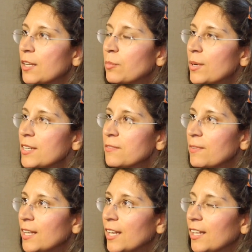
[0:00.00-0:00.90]
that
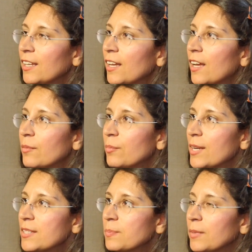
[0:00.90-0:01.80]
breastfeeding and
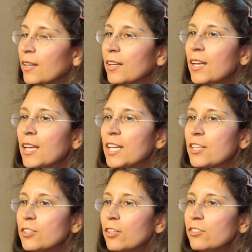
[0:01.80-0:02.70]
breast milk
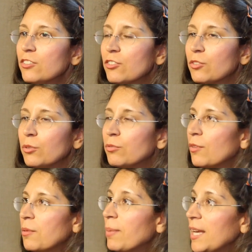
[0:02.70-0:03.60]
is not just good
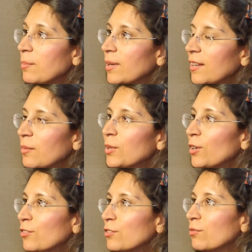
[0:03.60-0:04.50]
for the baby, but
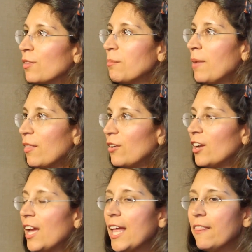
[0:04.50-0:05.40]
also for the
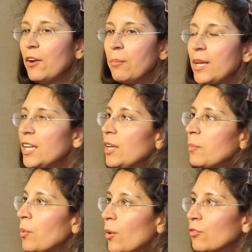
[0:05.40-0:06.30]
mother. And there are many
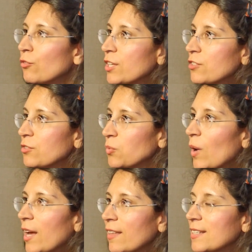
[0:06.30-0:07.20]
important reasons
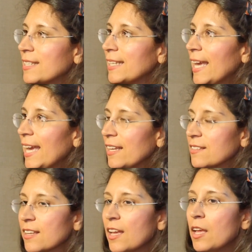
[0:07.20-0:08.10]
why that's the
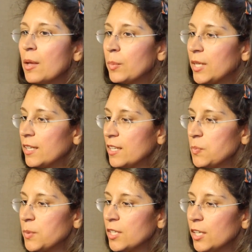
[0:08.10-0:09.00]
case. But in
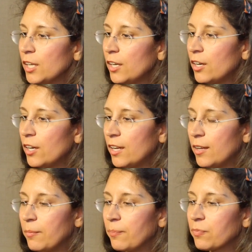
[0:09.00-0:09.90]
this particular
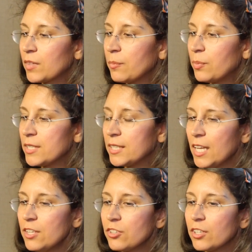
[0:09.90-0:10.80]
um,
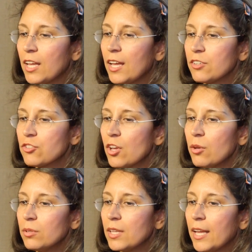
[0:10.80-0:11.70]
presentation, I
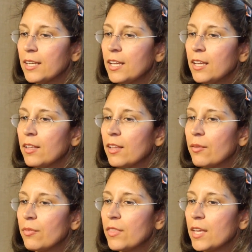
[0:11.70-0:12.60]
showed that uh,
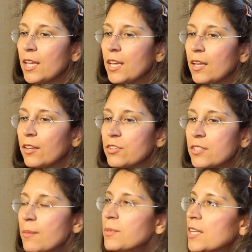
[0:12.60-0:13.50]
the
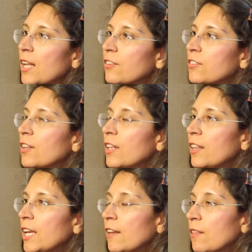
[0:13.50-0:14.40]
stem cells
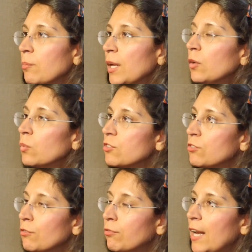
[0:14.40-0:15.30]
in the milk,
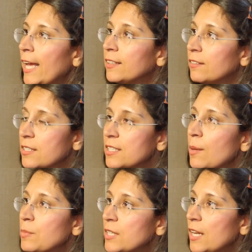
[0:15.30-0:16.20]
which reflect the
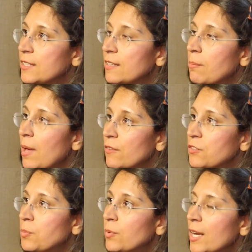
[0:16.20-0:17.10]
stem cells in the
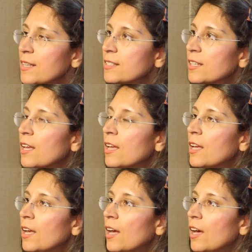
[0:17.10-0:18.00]
mother's breast,
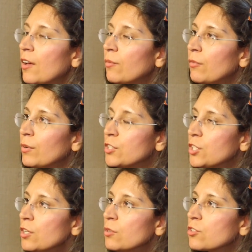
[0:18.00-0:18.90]
uh,
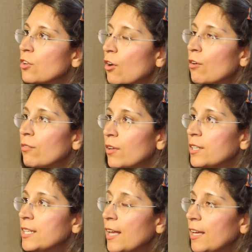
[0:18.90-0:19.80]
reduce
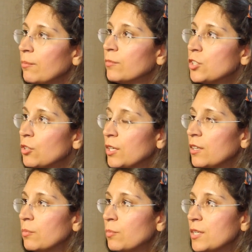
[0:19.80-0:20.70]
over time
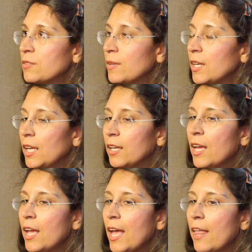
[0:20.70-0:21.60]
during breastfeeding.
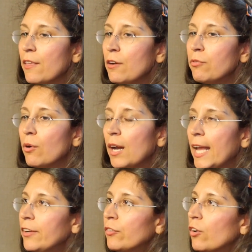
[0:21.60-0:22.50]
And therefore,
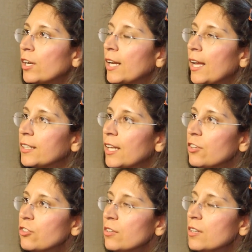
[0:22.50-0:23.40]
later on in
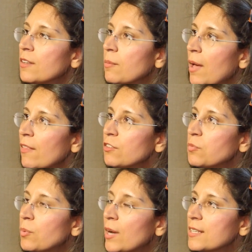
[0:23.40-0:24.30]
lactation, the
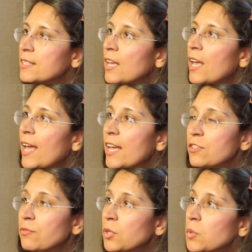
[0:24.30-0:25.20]
mother's breast
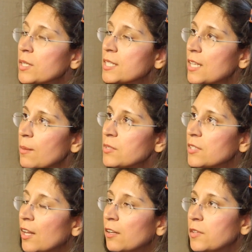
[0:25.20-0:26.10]
has fewer stem
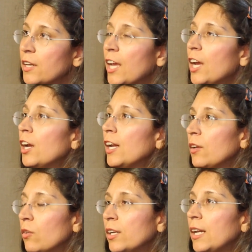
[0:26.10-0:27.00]
cells than
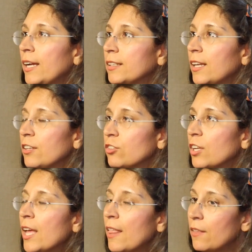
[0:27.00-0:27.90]
early on in
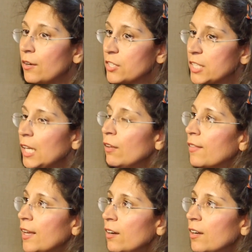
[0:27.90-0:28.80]
lactation. They are still
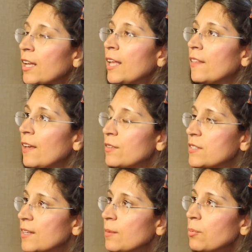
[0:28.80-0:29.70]
there, they have the
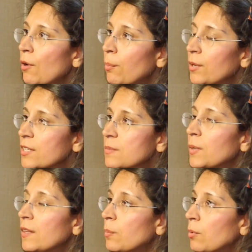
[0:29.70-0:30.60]
same properties,
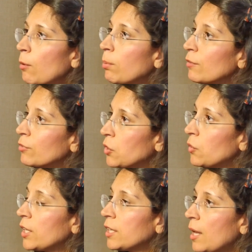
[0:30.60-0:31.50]
but they are probably
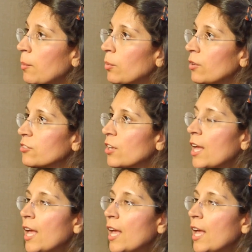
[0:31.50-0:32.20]
fewer in numbers.